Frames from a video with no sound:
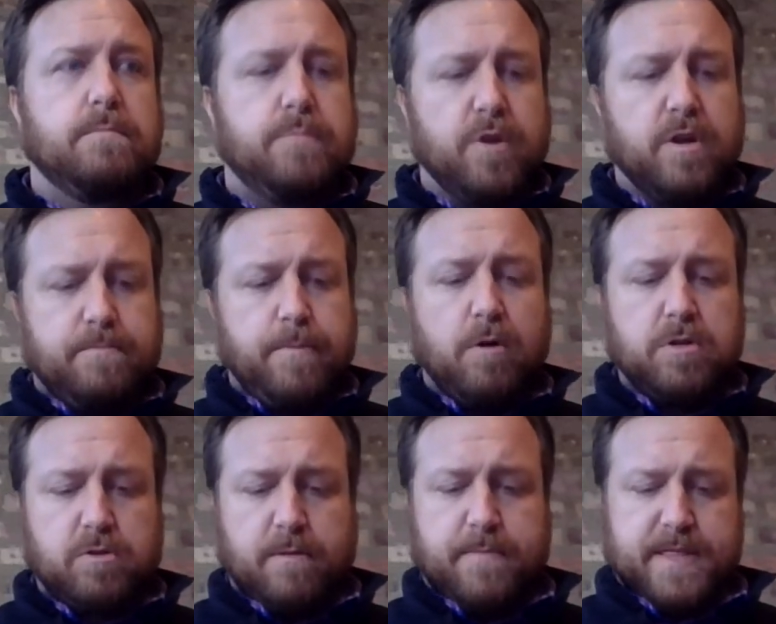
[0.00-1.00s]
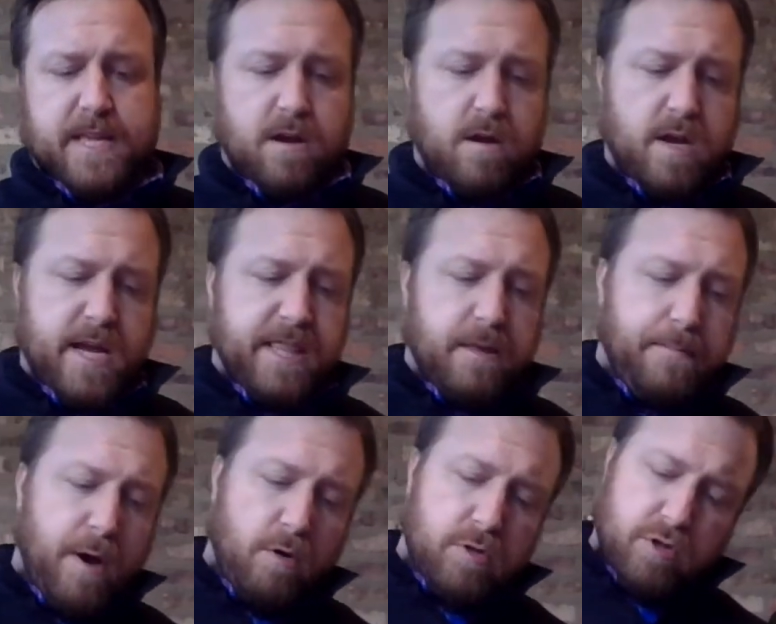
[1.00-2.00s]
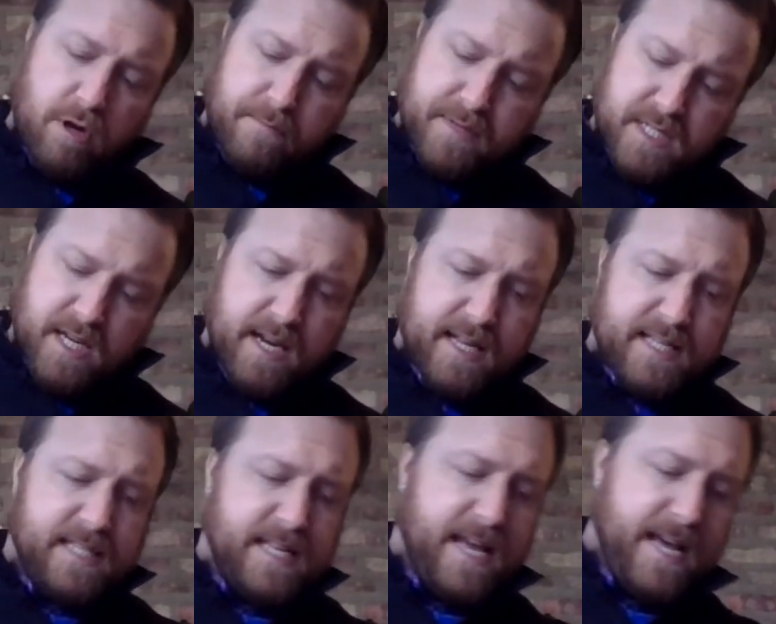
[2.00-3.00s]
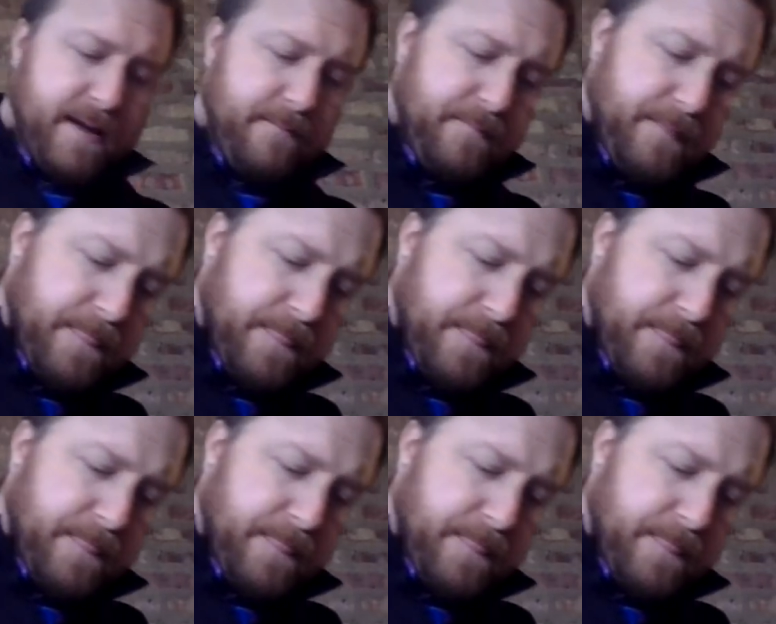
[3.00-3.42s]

put a postscript in there. And the postscript is going to say